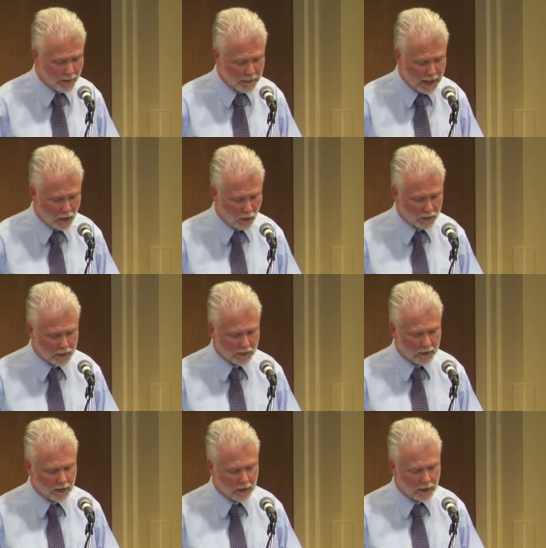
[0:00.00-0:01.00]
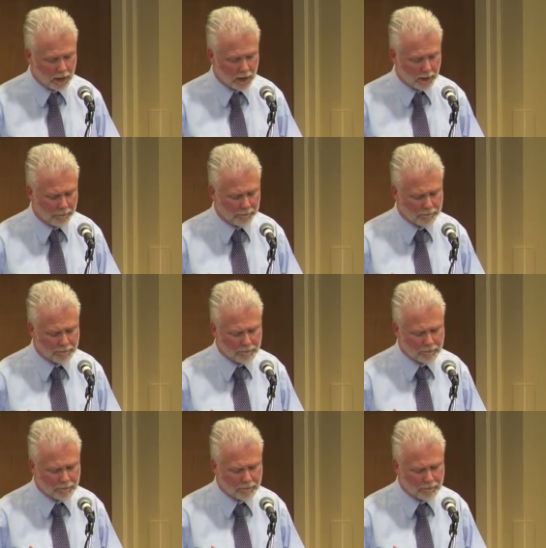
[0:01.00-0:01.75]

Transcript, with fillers: about um,